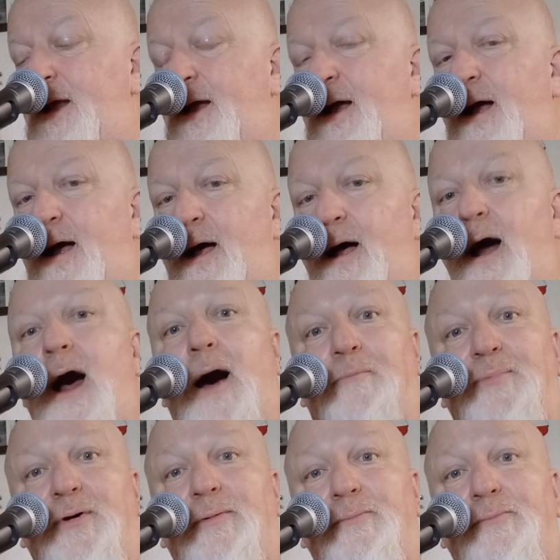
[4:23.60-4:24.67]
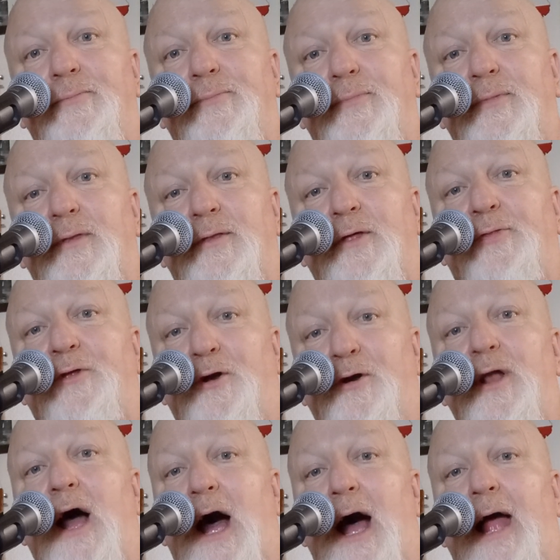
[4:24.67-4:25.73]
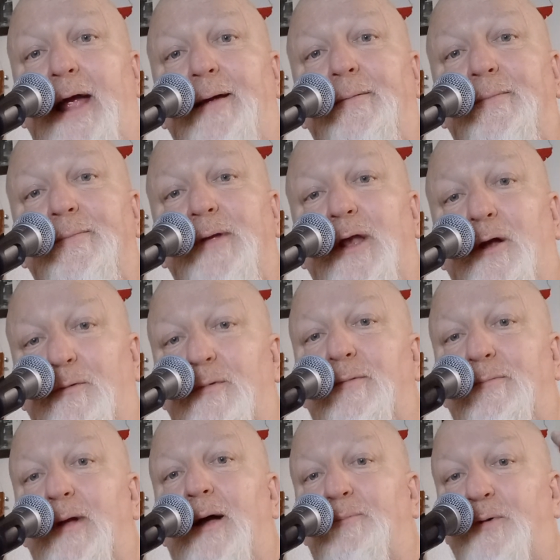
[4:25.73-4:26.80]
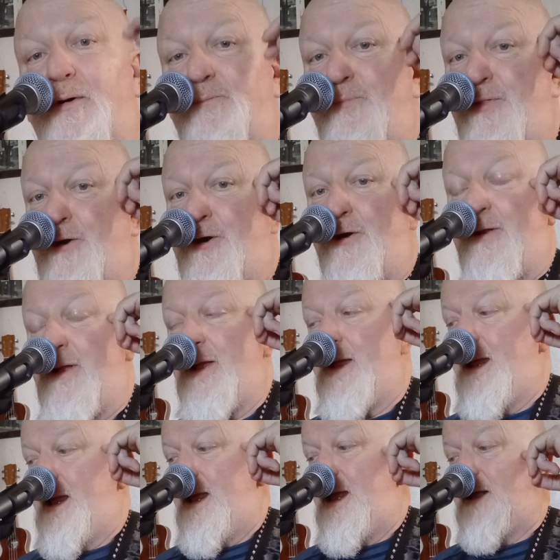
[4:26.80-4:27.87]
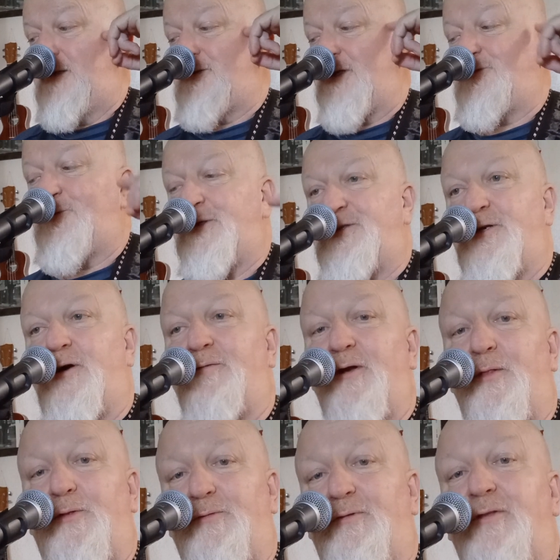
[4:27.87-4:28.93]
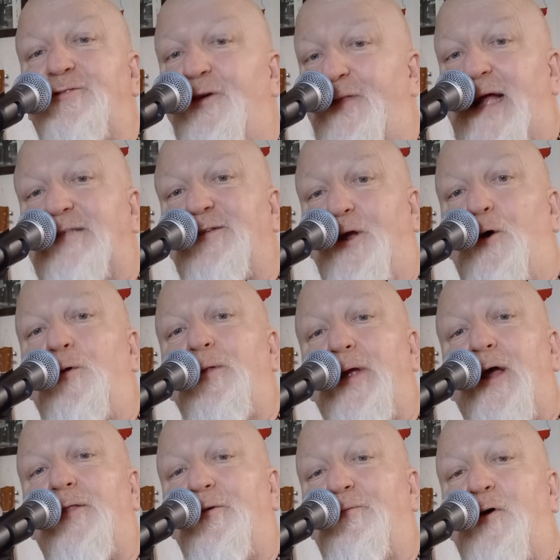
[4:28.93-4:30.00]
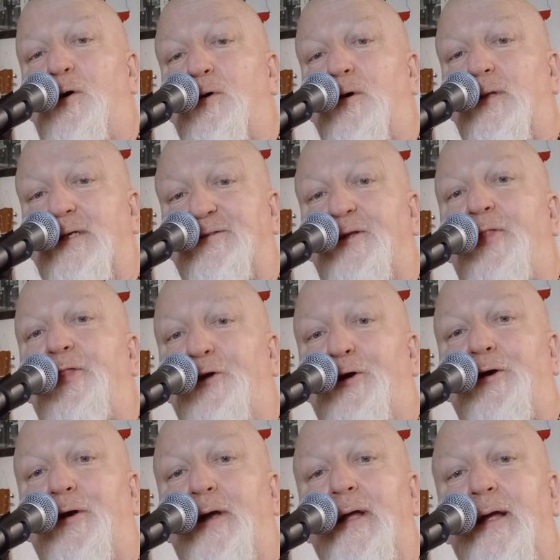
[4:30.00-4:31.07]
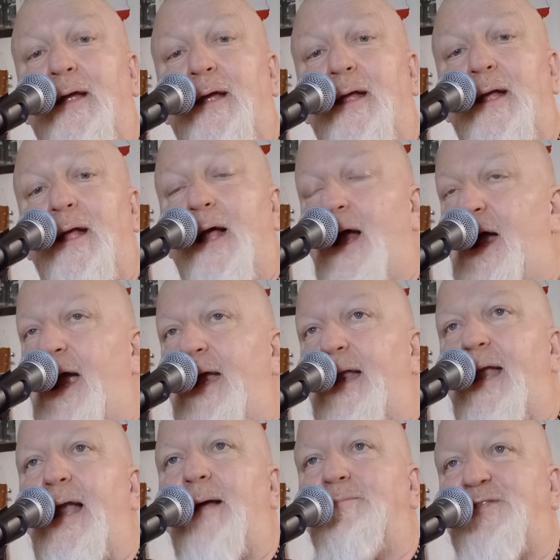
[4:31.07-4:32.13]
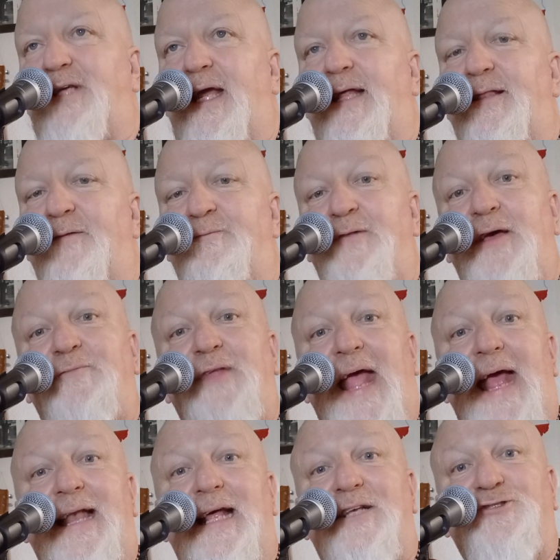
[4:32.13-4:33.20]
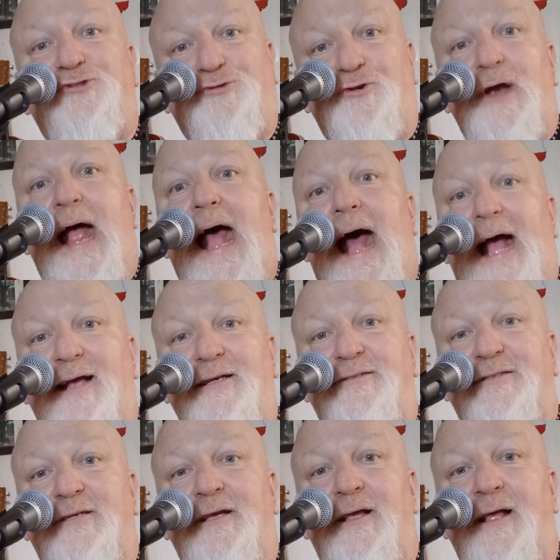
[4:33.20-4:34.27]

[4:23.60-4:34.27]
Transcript: up, the third high, upper third. So I switch it over to so that's the only other vocal is a third. All right, and I'm singing the fifth, and it tracks.